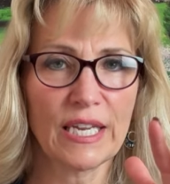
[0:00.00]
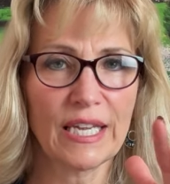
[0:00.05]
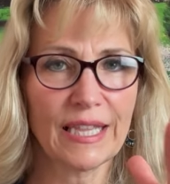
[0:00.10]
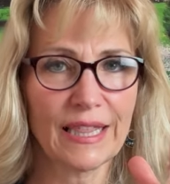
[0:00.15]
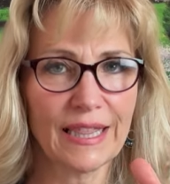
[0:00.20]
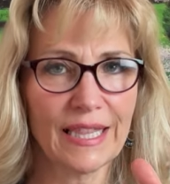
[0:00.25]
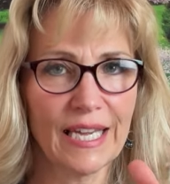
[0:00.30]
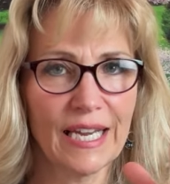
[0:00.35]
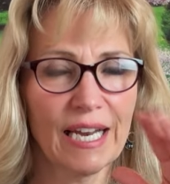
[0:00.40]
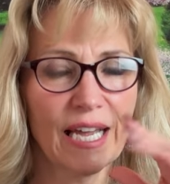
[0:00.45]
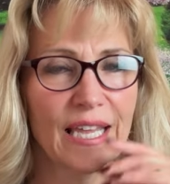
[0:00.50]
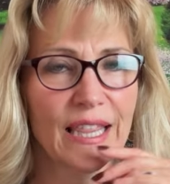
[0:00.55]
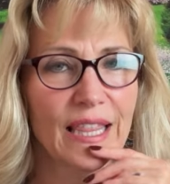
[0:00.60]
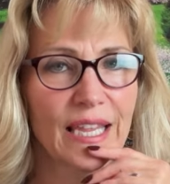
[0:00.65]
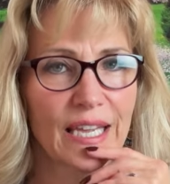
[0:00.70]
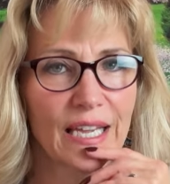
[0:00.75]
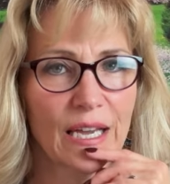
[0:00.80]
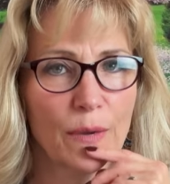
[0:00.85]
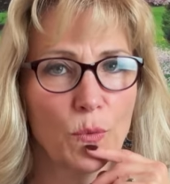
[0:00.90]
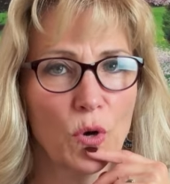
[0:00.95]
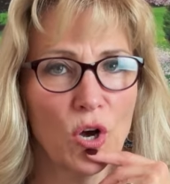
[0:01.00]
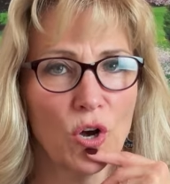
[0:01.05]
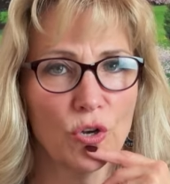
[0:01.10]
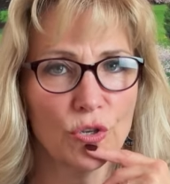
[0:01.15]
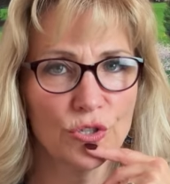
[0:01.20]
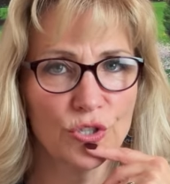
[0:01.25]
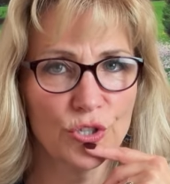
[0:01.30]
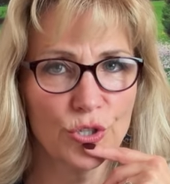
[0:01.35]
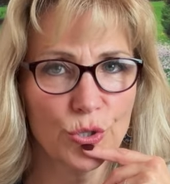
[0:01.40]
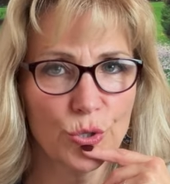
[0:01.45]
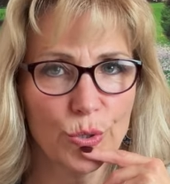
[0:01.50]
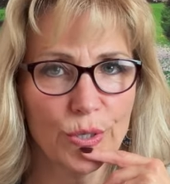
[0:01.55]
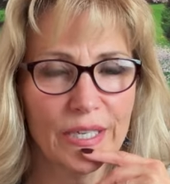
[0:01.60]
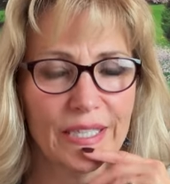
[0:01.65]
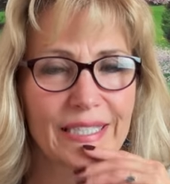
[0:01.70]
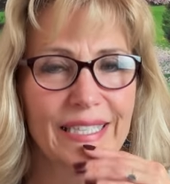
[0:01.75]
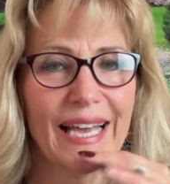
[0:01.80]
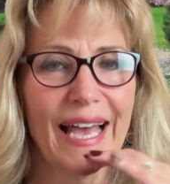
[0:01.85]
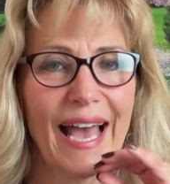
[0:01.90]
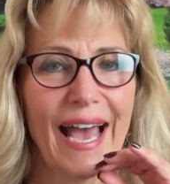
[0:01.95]
And then I think I'm also
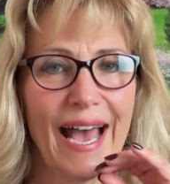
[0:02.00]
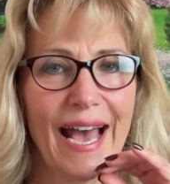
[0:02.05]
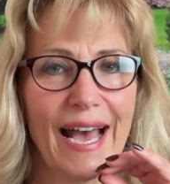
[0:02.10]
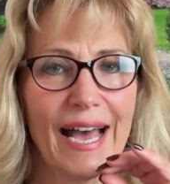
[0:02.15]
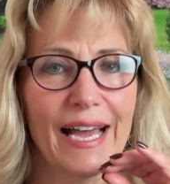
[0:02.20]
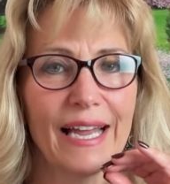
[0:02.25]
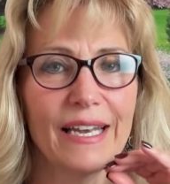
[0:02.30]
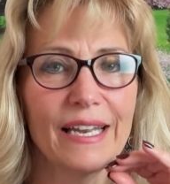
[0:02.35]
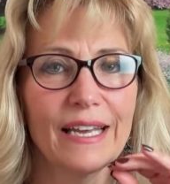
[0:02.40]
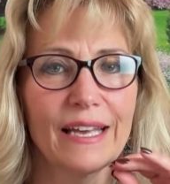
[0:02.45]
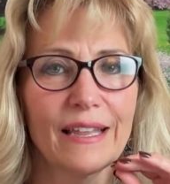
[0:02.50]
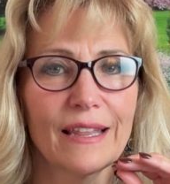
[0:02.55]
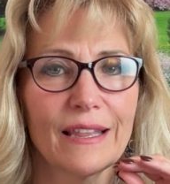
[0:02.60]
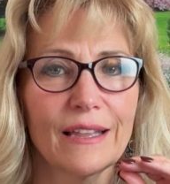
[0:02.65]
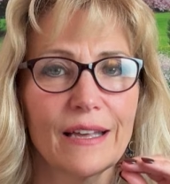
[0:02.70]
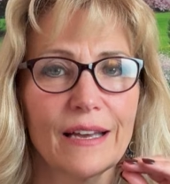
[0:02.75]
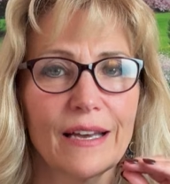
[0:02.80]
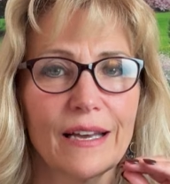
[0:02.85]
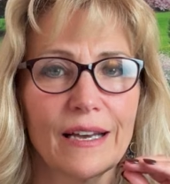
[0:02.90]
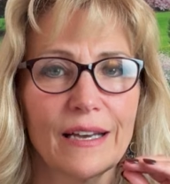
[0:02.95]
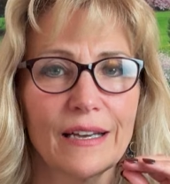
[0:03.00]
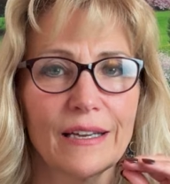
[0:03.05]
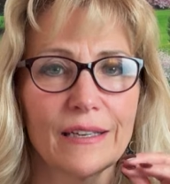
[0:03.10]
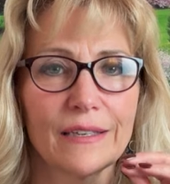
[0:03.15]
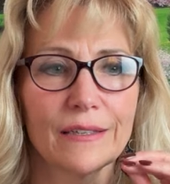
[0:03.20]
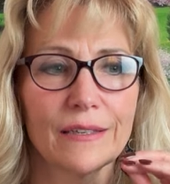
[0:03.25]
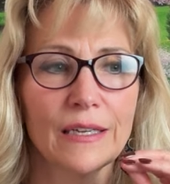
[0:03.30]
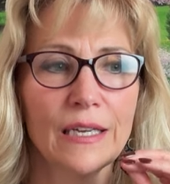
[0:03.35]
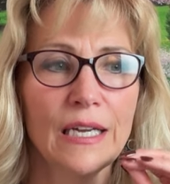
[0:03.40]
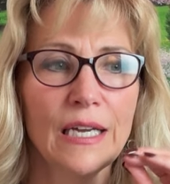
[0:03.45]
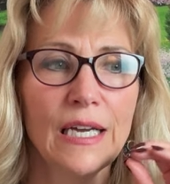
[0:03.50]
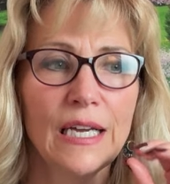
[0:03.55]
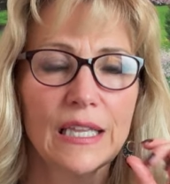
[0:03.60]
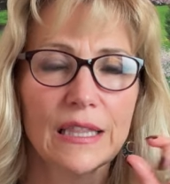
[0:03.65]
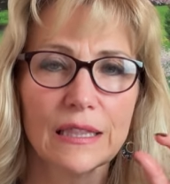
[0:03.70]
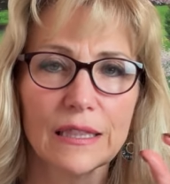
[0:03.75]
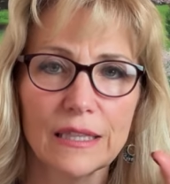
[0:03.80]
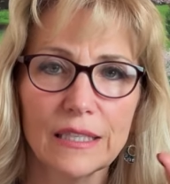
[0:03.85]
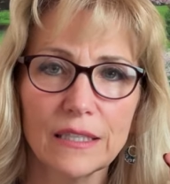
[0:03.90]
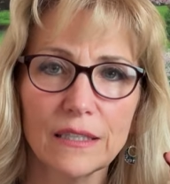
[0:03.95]
going to add a, a
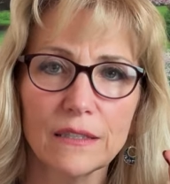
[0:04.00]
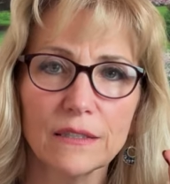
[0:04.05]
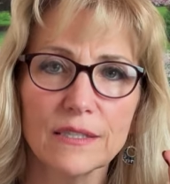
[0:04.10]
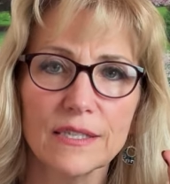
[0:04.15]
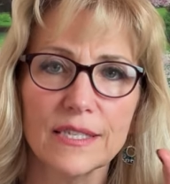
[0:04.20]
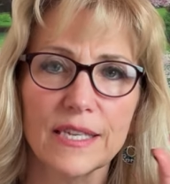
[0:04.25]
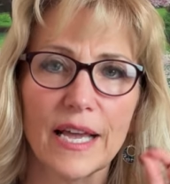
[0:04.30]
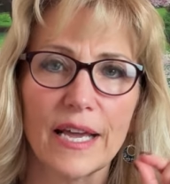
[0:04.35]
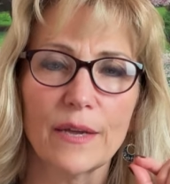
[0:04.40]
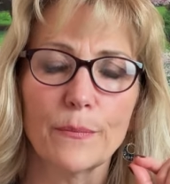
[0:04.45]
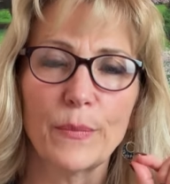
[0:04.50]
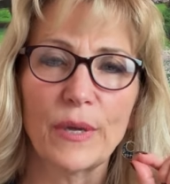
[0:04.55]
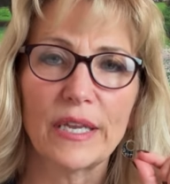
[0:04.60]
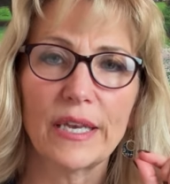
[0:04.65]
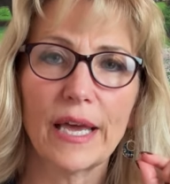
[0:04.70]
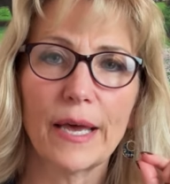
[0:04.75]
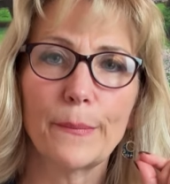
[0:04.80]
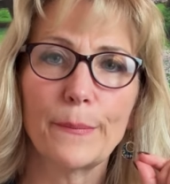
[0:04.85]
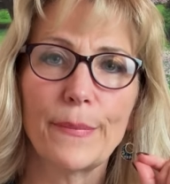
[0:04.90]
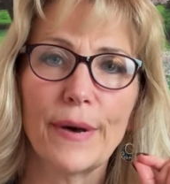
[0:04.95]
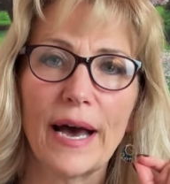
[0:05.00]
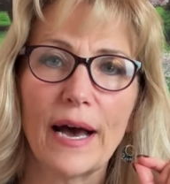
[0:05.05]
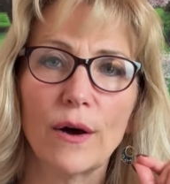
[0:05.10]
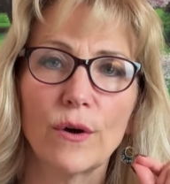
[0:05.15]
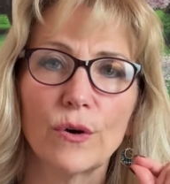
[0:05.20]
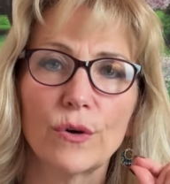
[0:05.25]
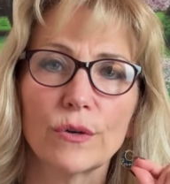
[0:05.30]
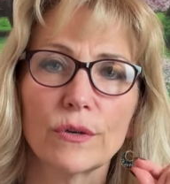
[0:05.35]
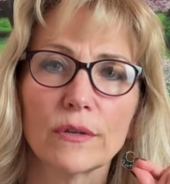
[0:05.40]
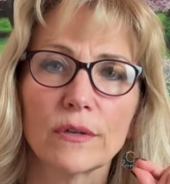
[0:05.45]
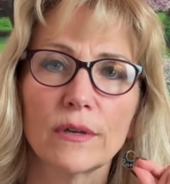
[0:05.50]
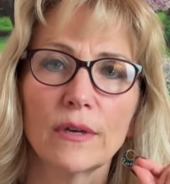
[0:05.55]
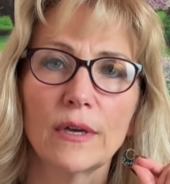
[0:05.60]
little segment about